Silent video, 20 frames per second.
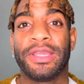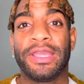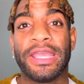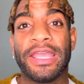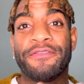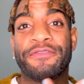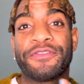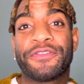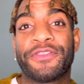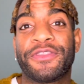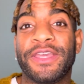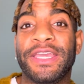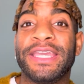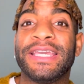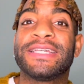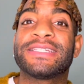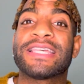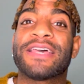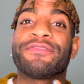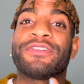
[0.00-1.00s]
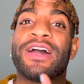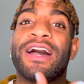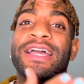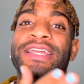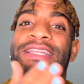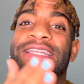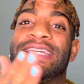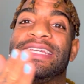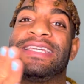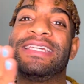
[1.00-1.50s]
If things have
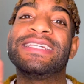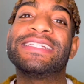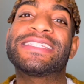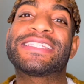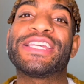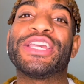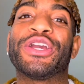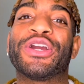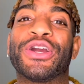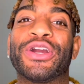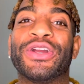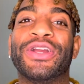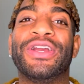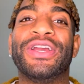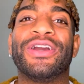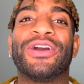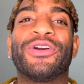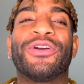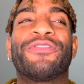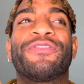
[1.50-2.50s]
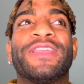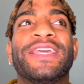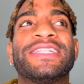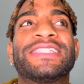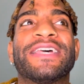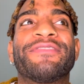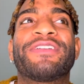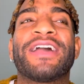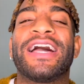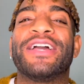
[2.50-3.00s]
gotten easier, or if things
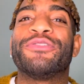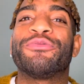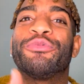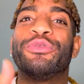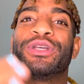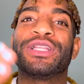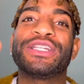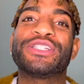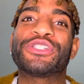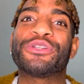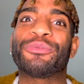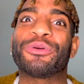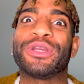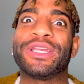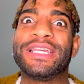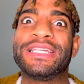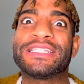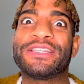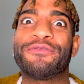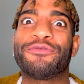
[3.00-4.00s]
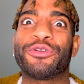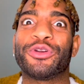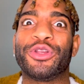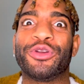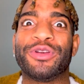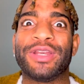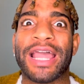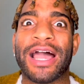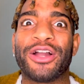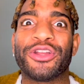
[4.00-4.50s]
have gotten really super easy for
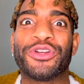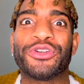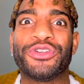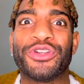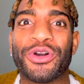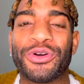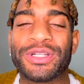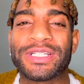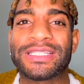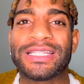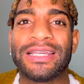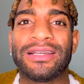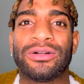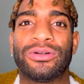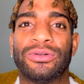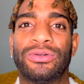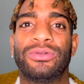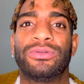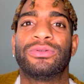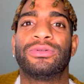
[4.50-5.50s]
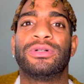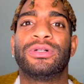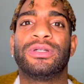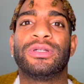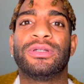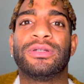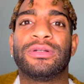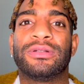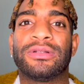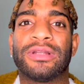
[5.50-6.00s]
you, now you're noticing, ooh,
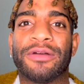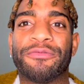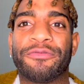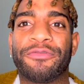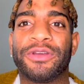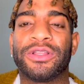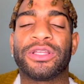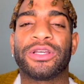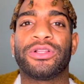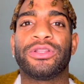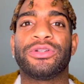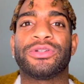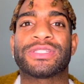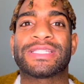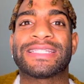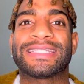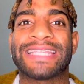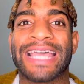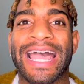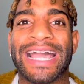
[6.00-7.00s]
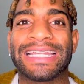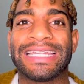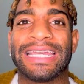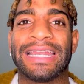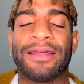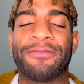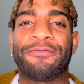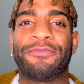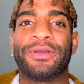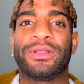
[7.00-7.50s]
I'm feeling a little stagnant.
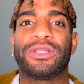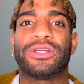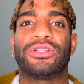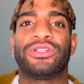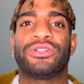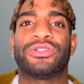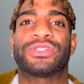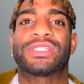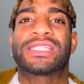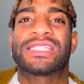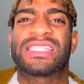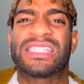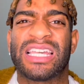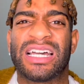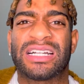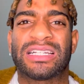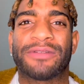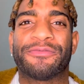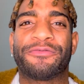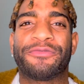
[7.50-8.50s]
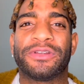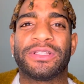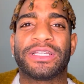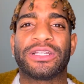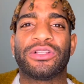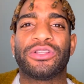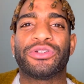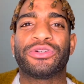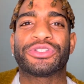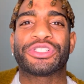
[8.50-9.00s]
I'm feeling a little stuck. I'm feeling
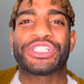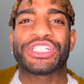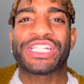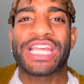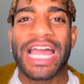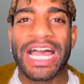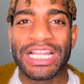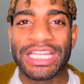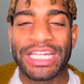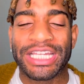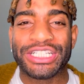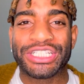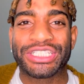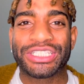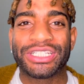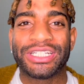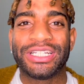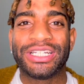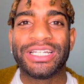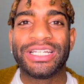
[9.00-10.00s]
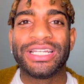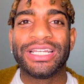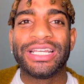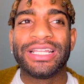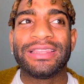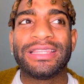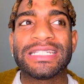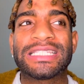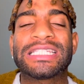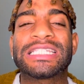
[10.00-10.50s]
a little challenged.
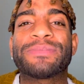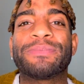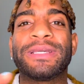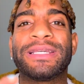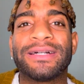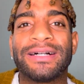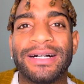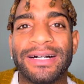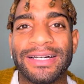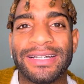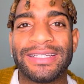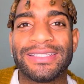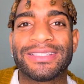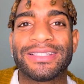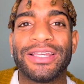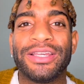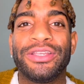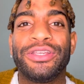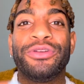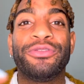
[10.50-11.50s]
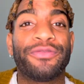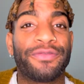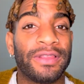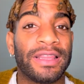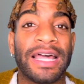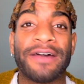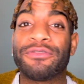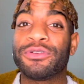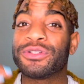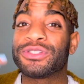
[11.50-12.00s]
This is because you've
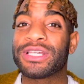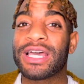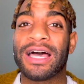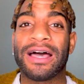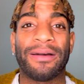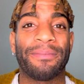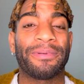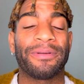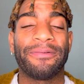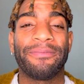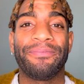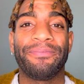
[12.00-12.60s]
leveled up.